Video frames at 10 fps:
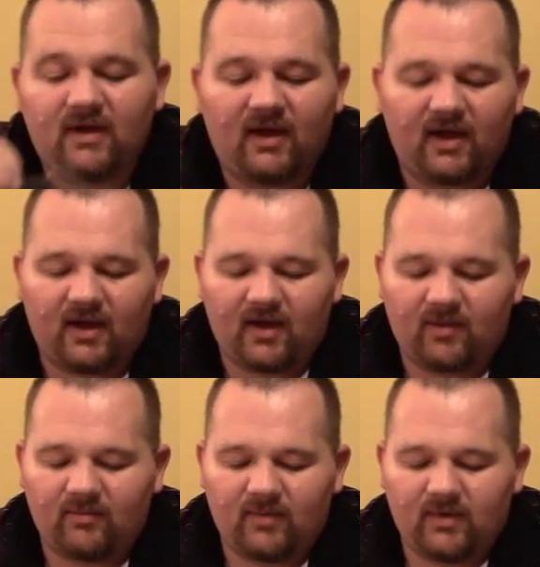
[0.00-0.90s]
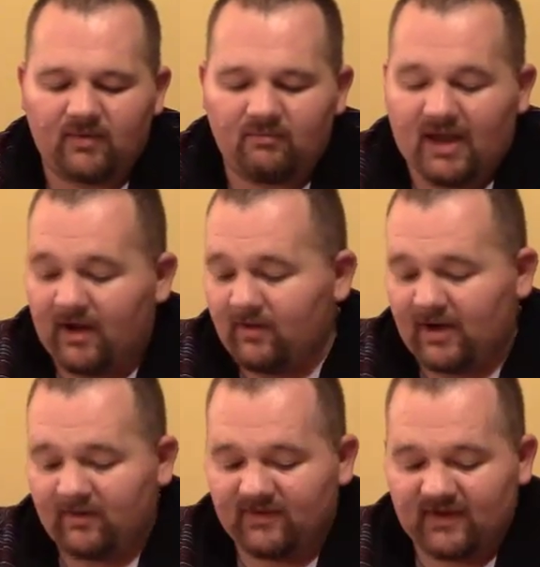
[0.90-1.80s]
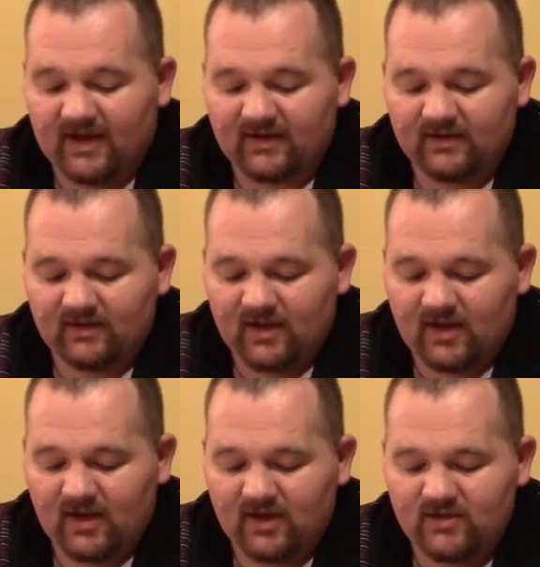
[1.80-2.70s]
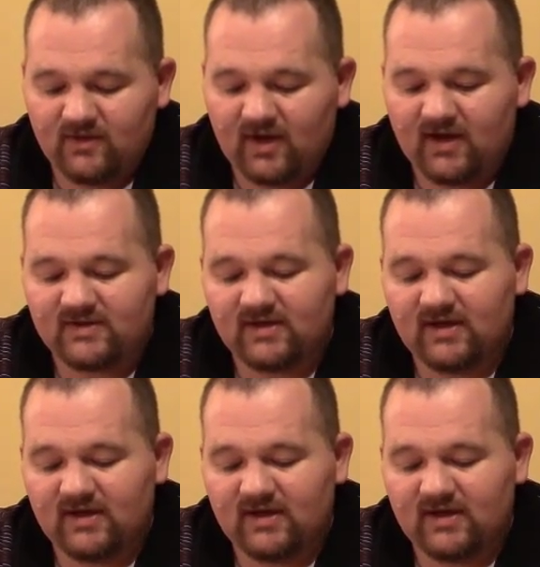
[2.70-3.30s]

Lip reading: back when I was like you guys.